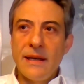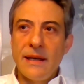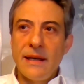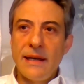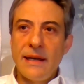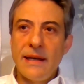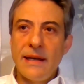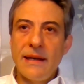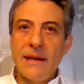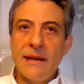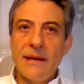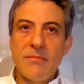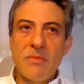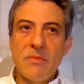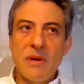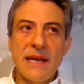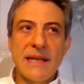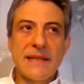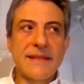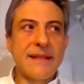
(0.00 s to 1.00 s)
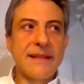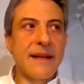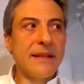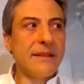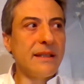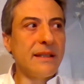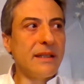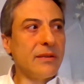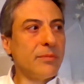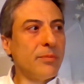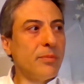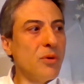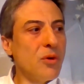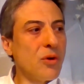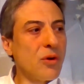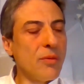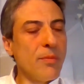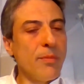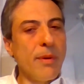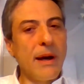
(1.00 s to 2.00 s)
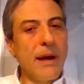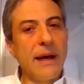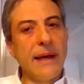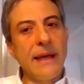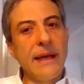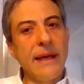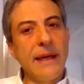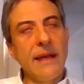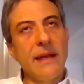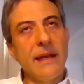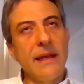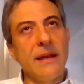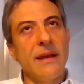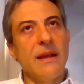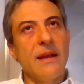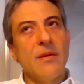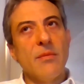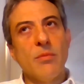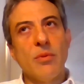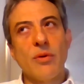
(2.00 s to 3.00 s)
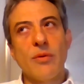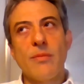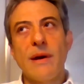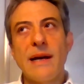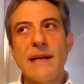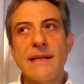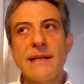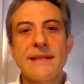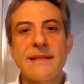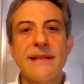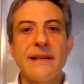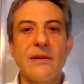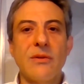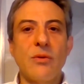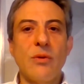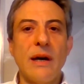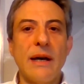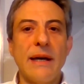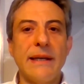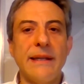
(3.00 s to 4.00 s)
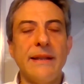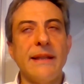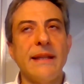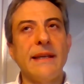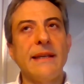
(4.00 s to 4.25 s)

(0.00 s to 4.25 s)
a standard book by Burmeister and Wine.